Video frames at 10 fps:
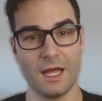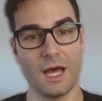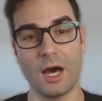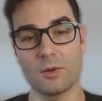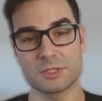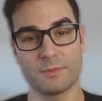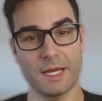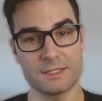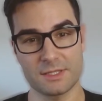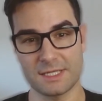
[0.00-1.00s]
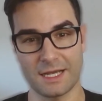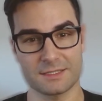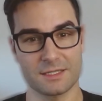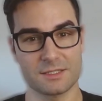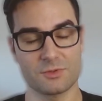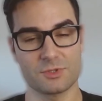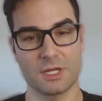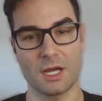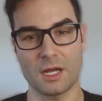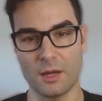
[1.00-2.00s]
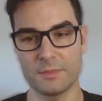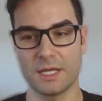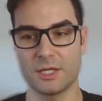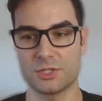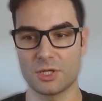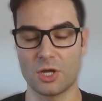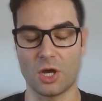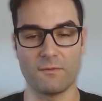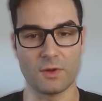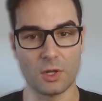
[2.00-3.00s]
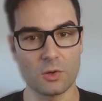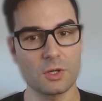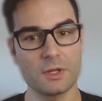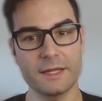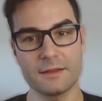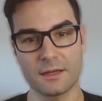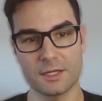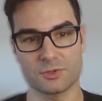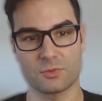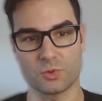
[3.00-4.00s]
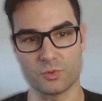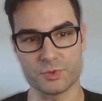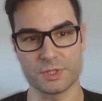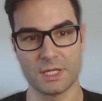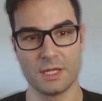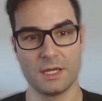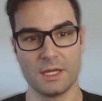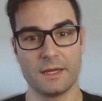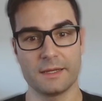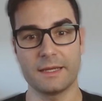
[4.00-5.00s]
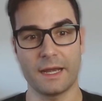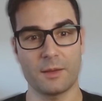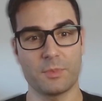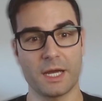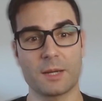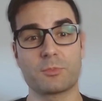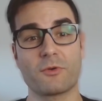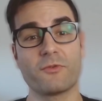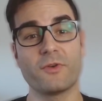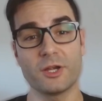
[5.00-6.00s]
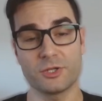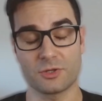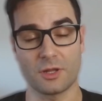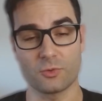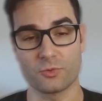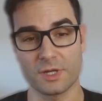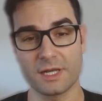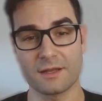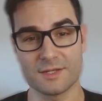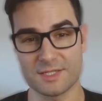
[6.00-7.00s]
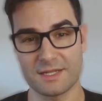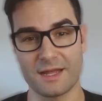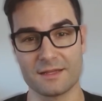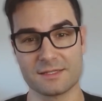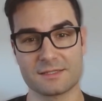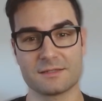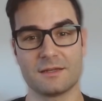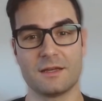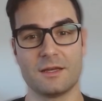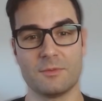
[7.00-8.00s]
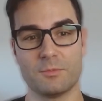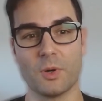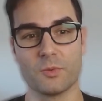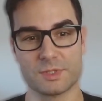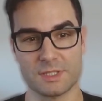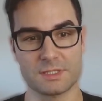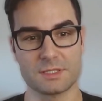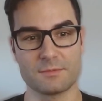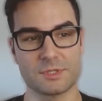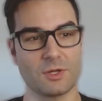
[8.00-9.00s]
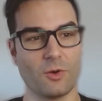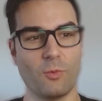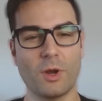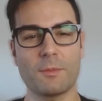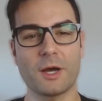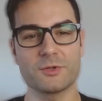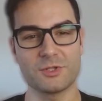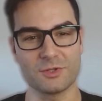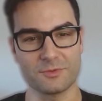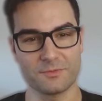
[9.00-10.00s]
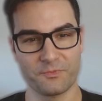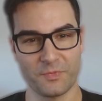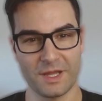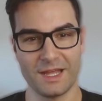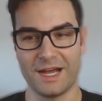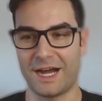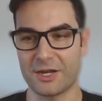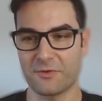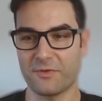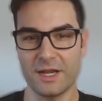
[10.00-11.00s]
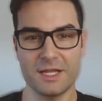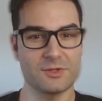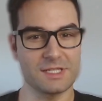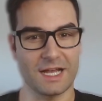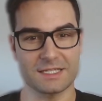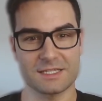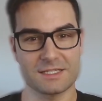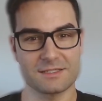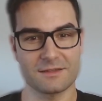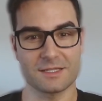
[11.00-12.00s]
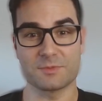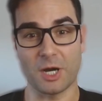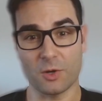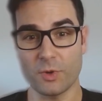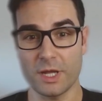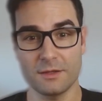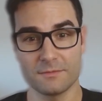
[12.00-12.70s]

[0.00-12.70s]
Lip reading: Optimize your taxes using a combination of local and international rules, guided by a professional who really understands both systems. So what about you? Are you filing your taxes the smart way?